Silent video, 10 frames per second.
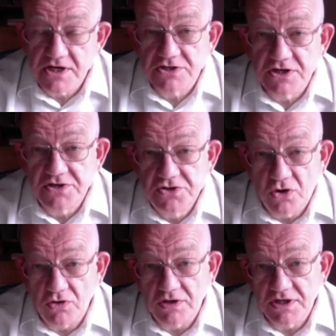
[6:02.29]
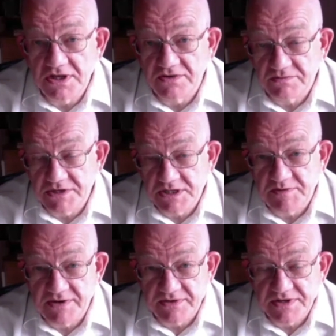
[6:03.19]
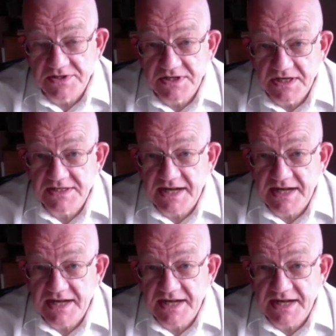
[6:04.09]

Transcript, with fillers: To not learn from experience is